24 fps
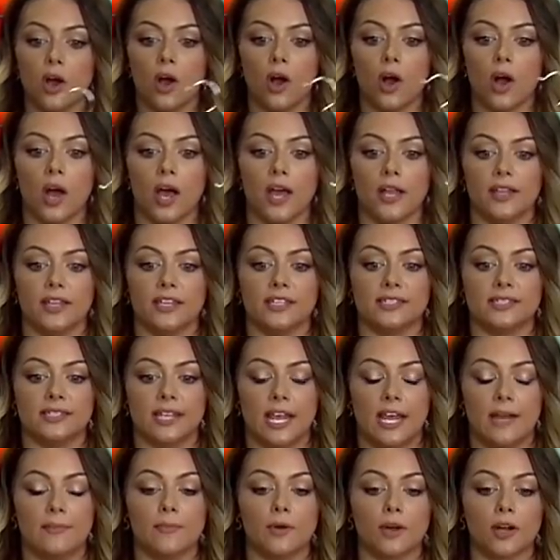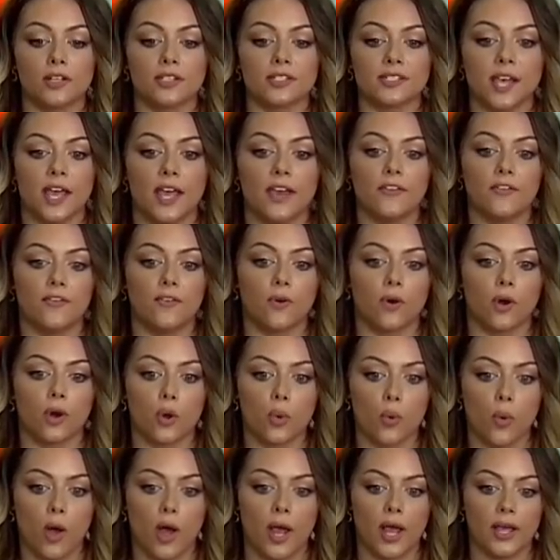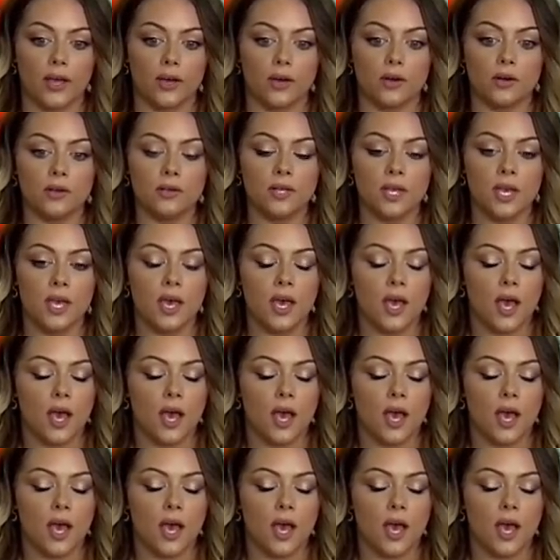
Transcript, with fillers: on the SanMar site for a while,